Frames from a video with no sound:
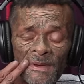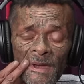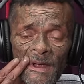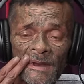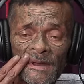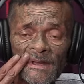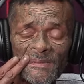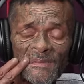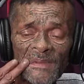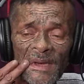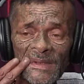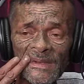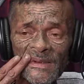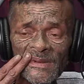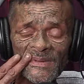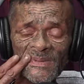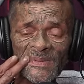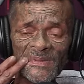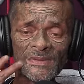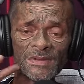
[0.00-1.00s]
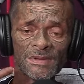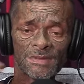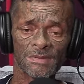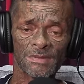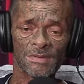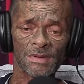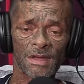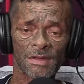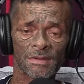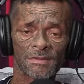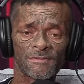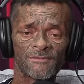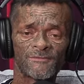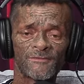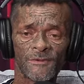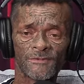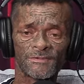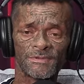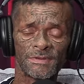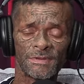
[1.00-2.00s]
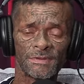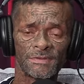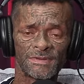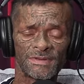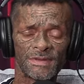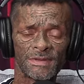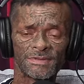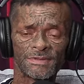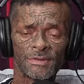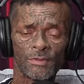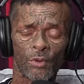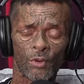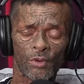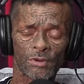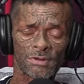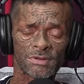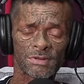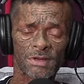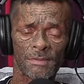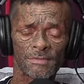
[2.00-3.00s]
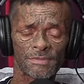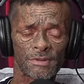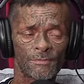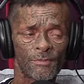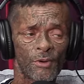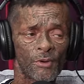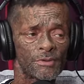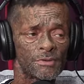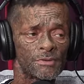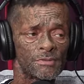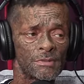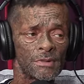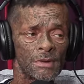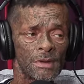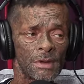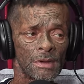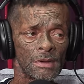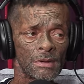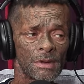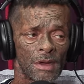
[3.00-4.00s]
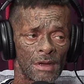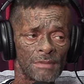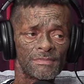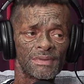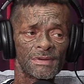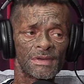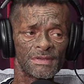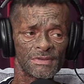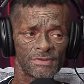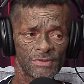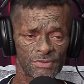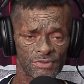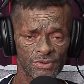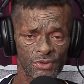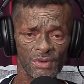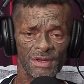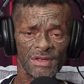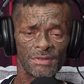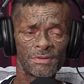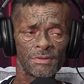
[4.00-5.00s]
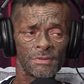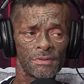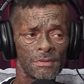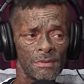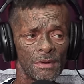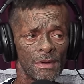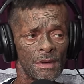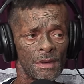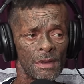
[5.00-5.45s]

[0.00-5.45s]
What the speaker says: and imagine like 50, 60 warders comes upon you and begins to hit you.